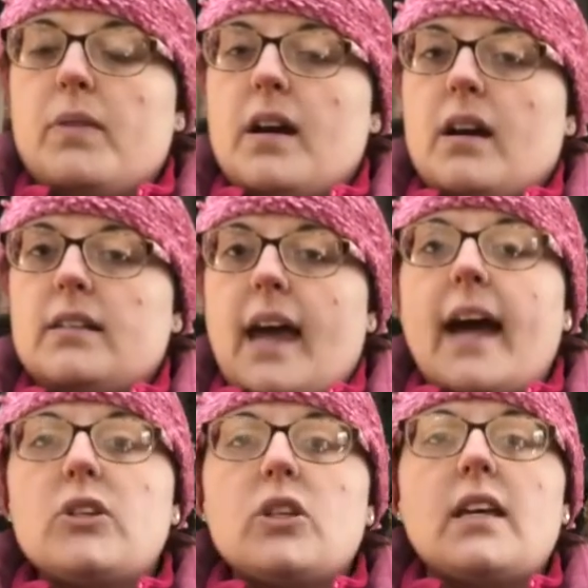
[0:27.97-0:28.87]
There's
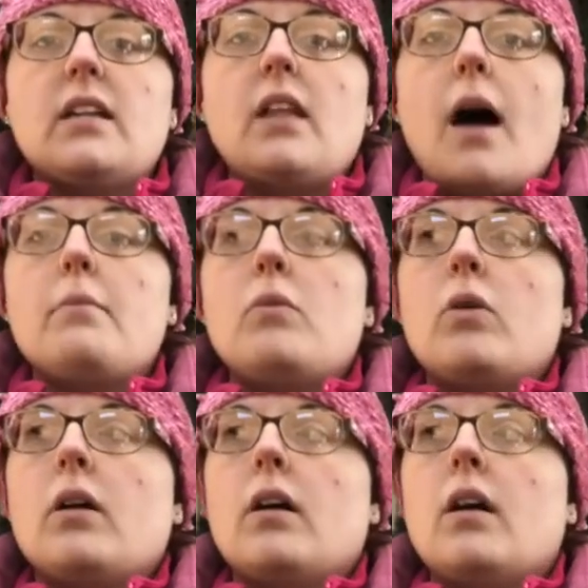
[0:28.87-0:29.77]
actually a lot
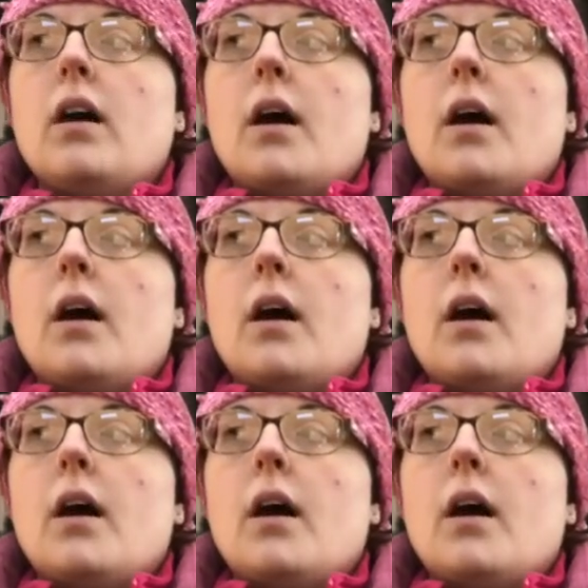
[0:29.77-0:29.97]
more